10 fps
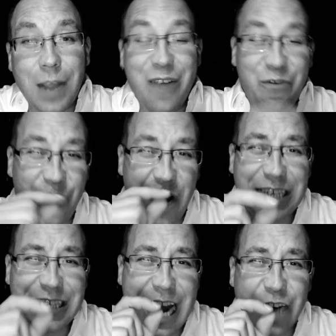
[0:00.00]
and
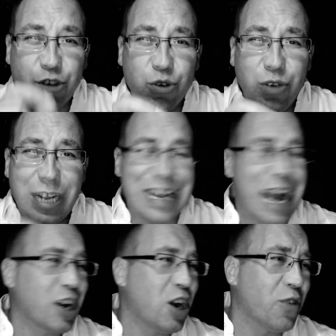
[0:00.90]
face that truth and
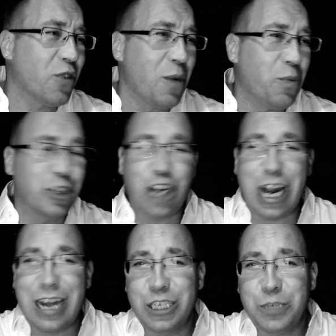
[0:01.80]
not cover it up with
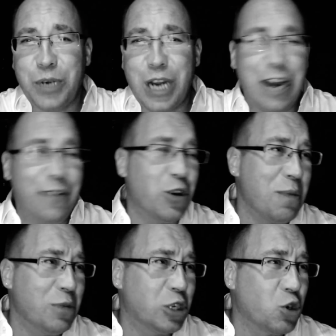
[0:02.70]
childish
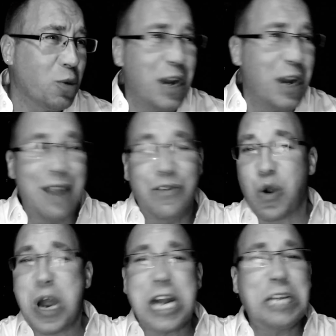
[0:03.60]
behavior, immature
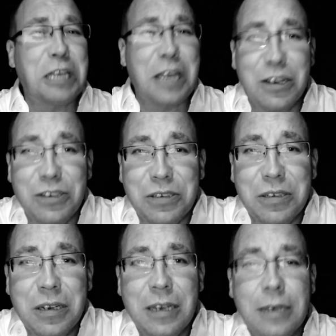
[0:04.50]
behavior, or anything
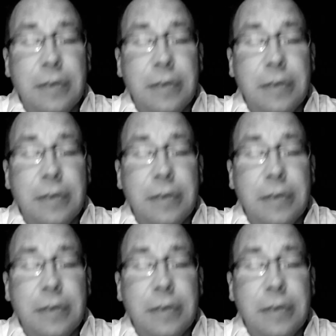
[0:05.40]
else,